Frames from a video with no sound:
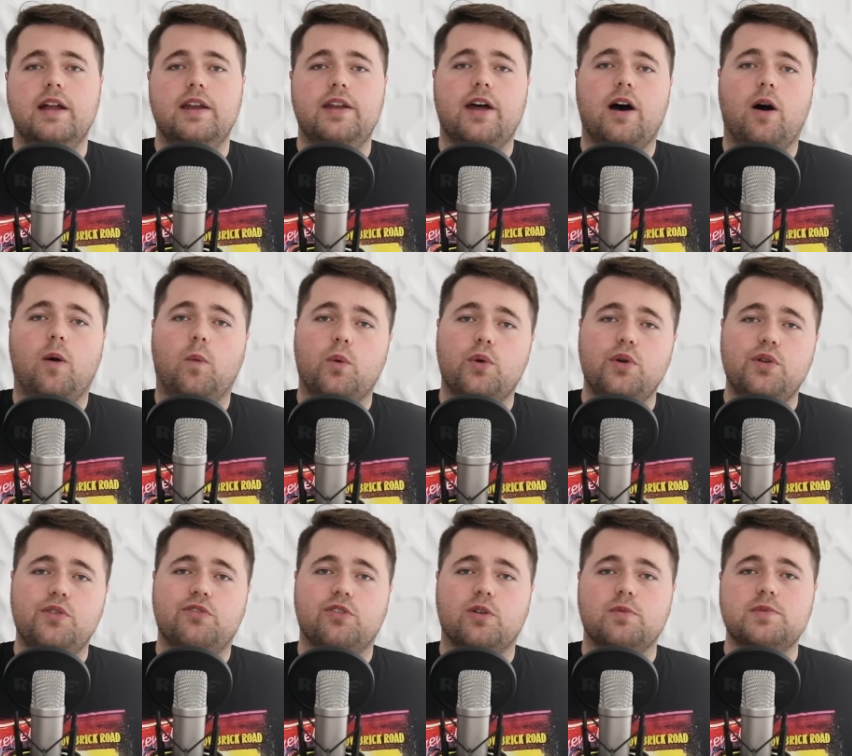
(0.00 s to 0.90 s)
Now, a
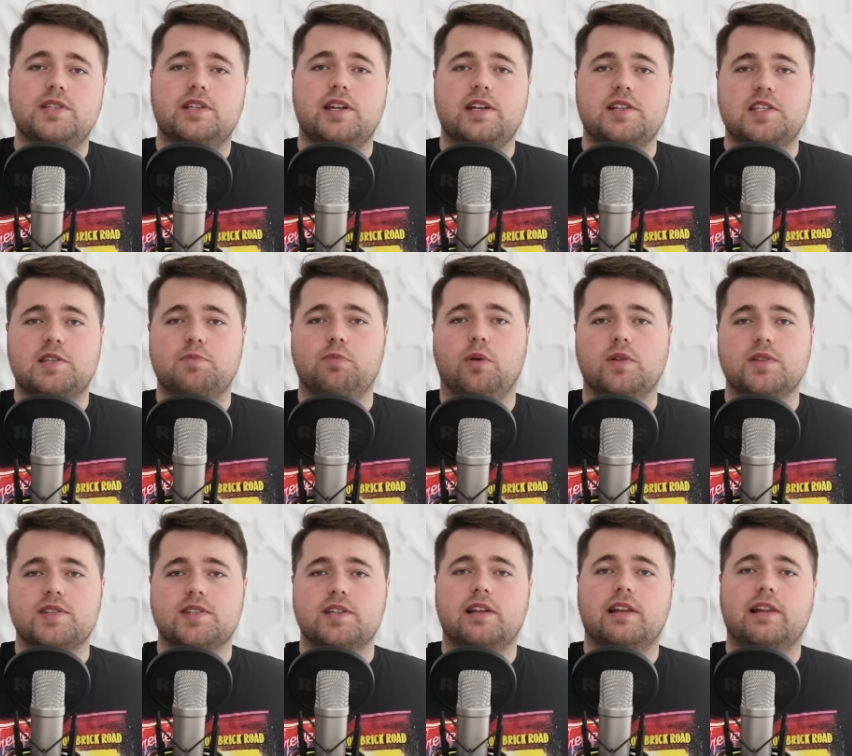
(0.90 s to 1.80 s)
word from today's
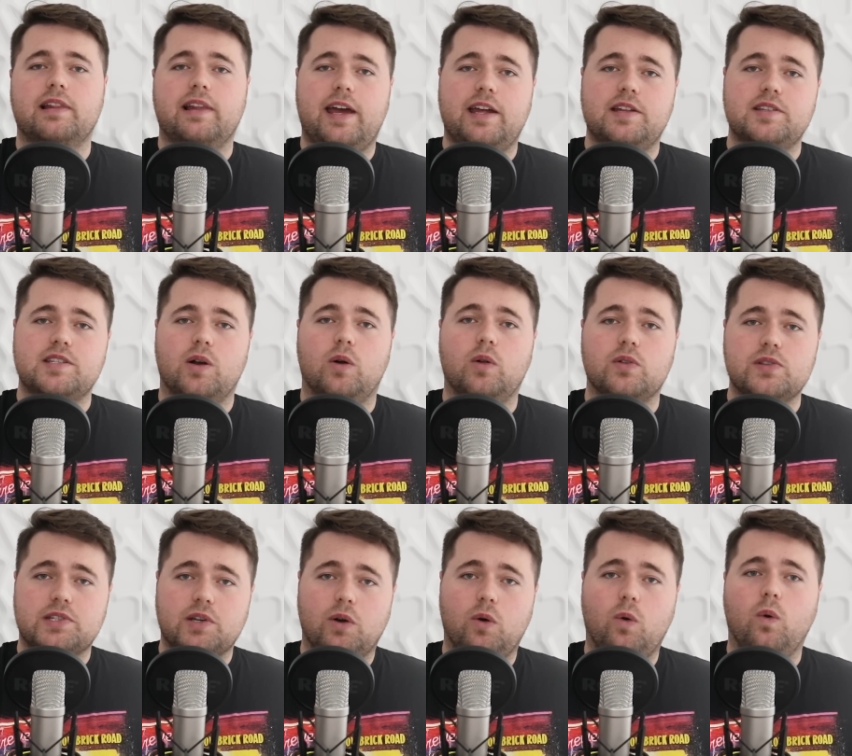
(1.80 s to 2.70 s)
sponsor, Lads
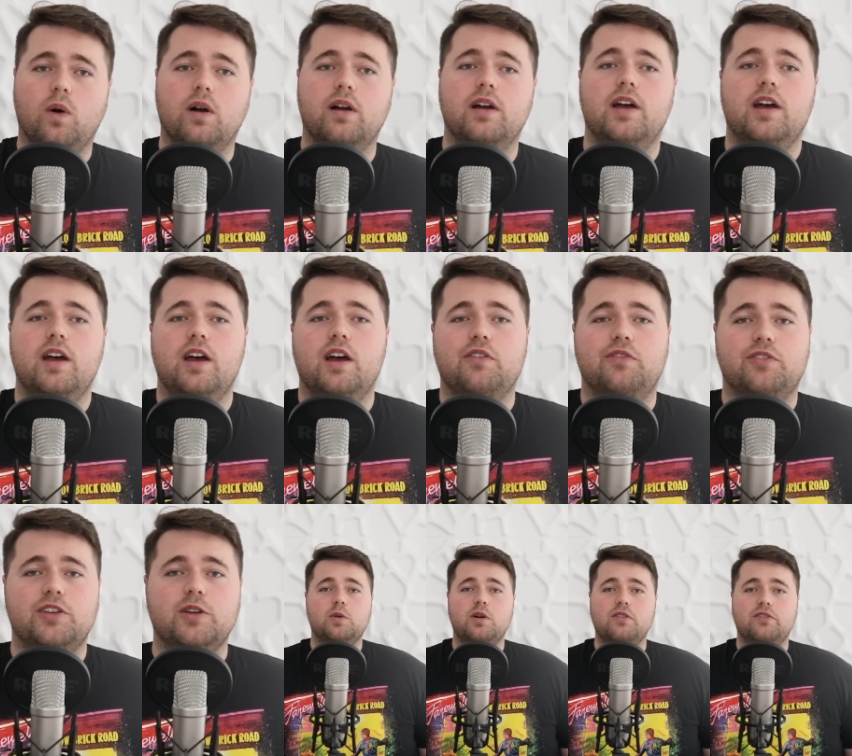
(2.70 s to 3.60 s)
on Tour. A
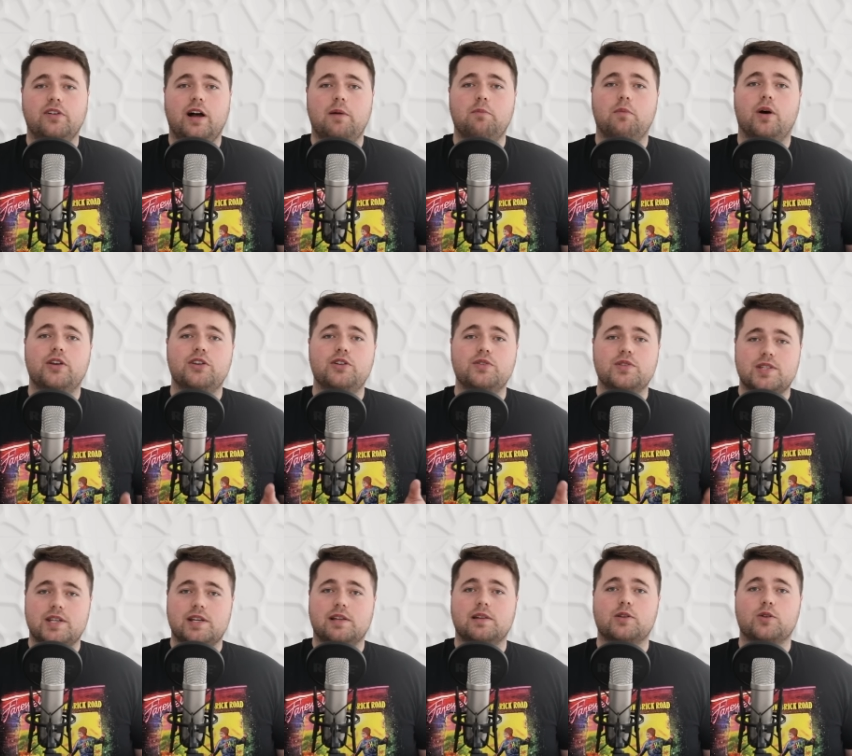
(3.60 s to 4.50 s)
few of uh, my New
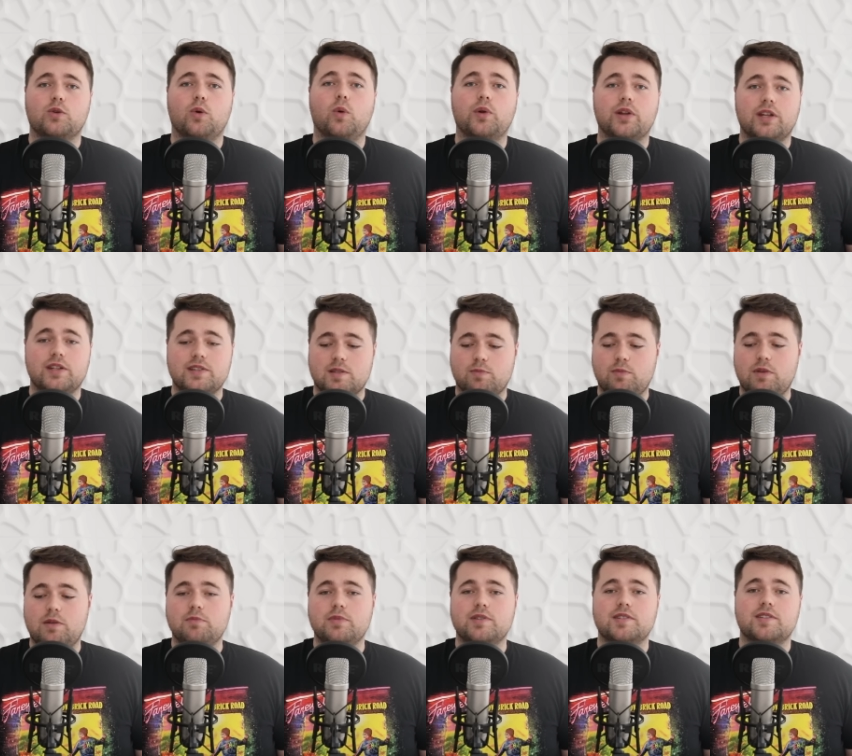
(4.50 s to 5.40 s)
Zealand audience
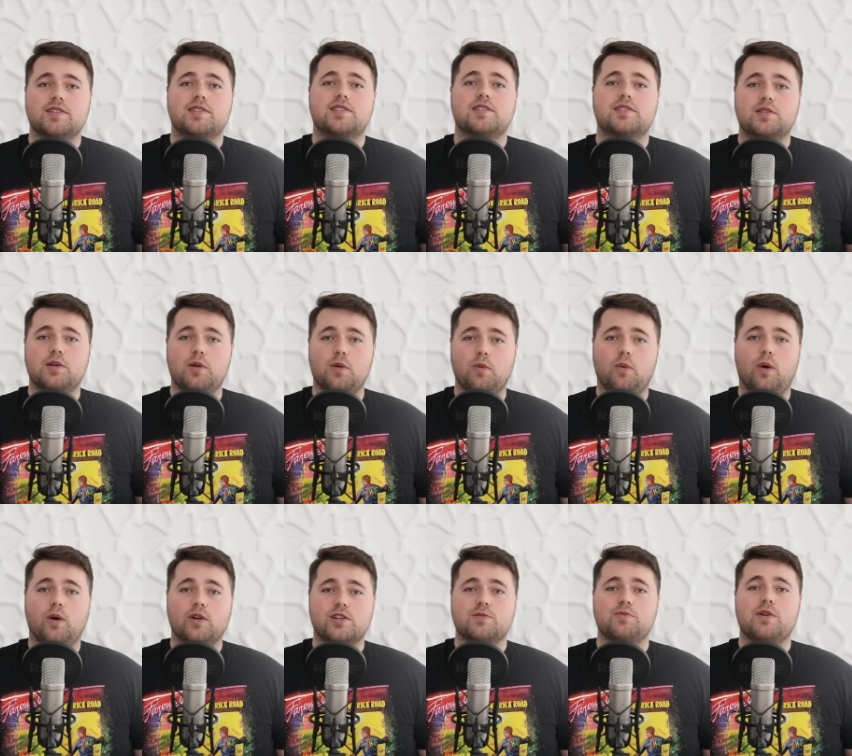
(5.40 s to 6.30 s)
members still
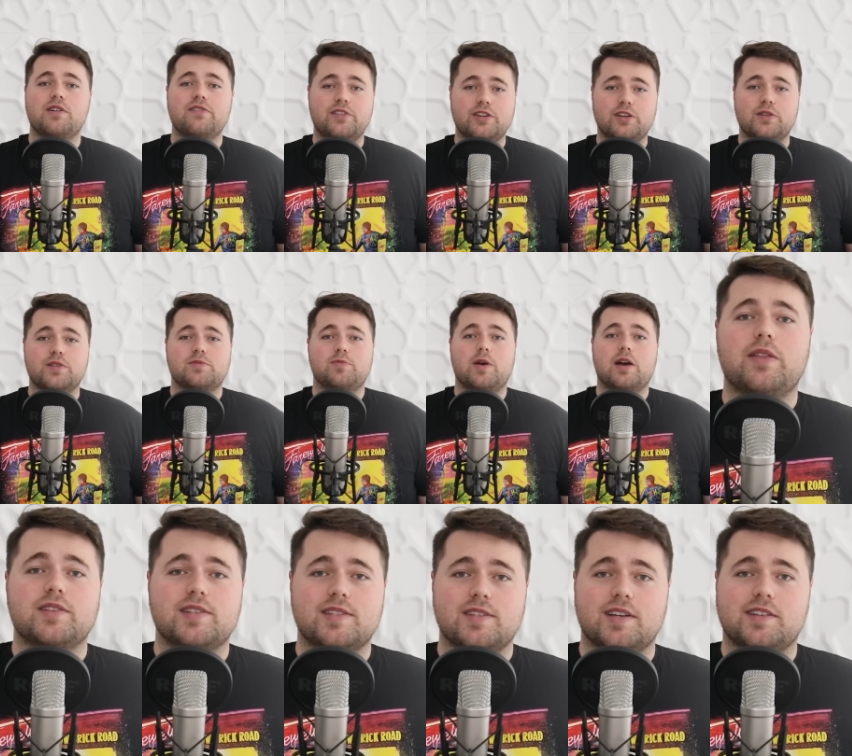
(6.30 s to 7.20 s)
watch my videos
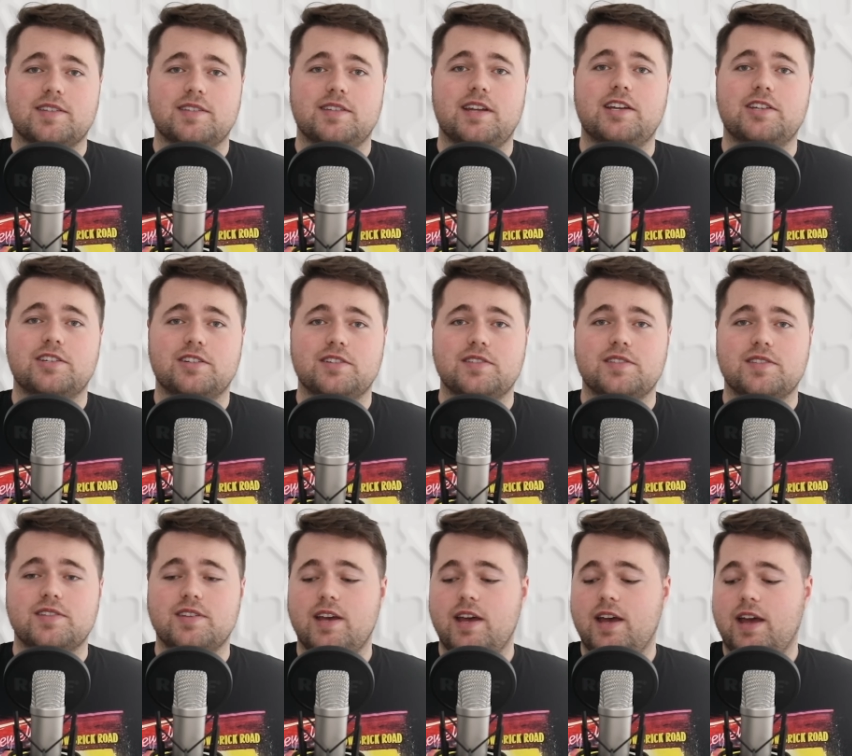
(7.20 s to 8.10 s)
about the Six
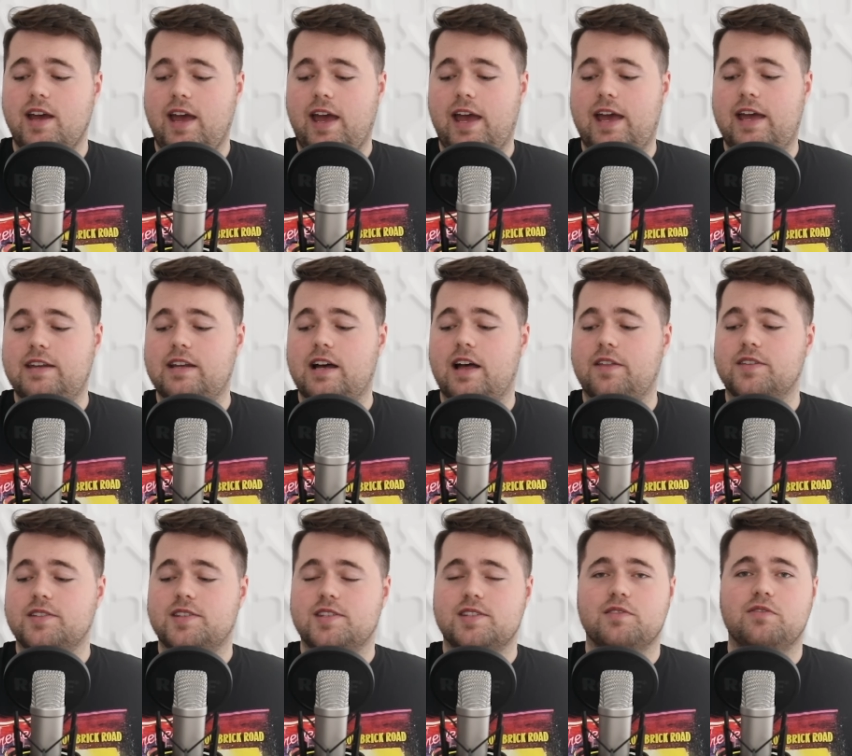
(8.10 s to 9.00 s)
Nations, and uh,
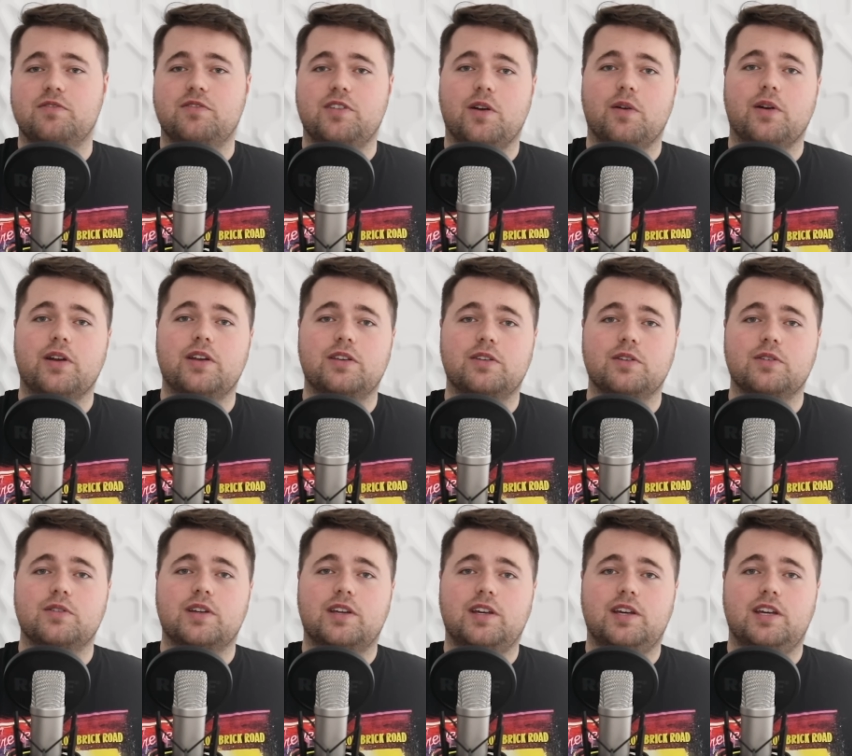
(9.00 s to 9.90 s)
this is a very
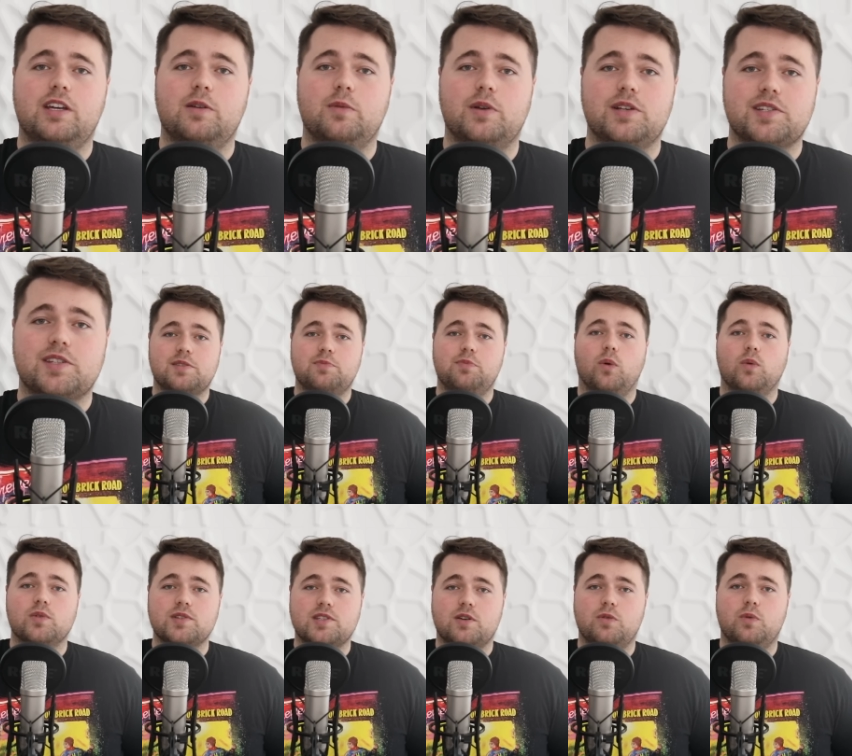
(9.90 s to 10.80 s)
good Kiwi
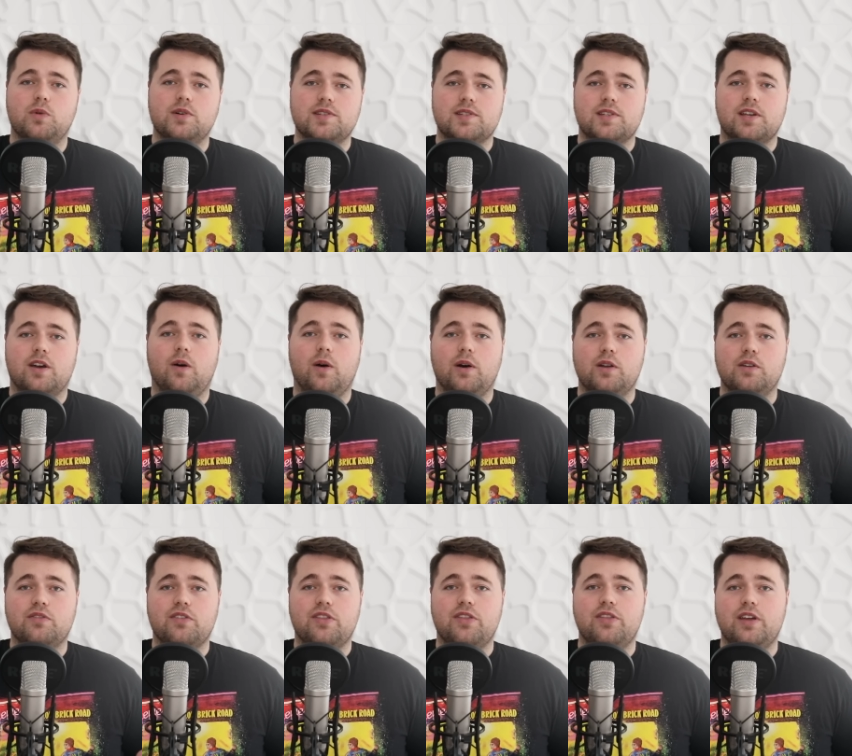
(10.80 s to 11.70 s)
sports quiz
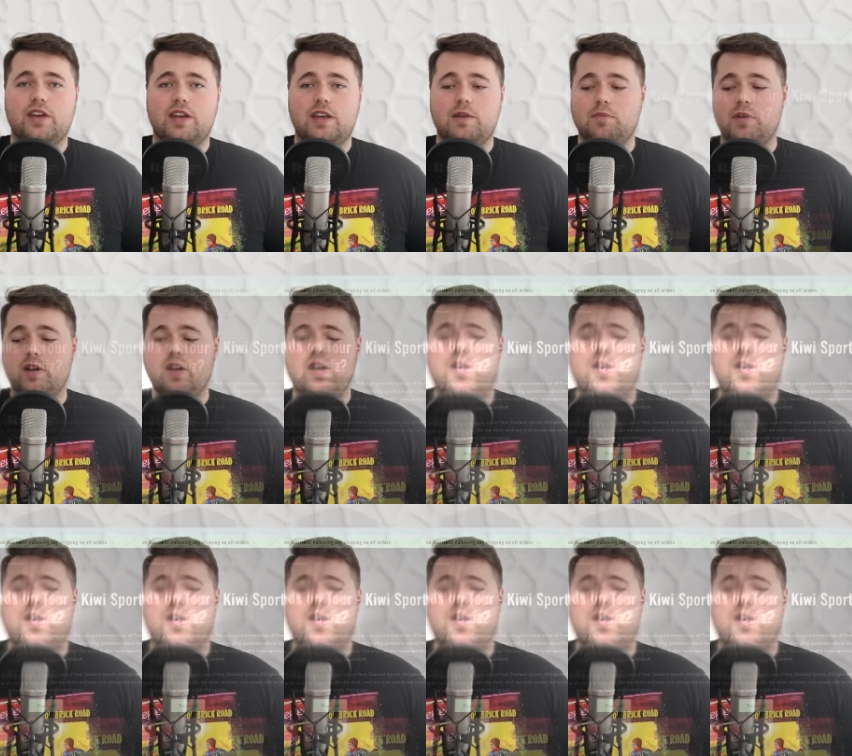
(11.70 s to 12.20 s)
kind of theme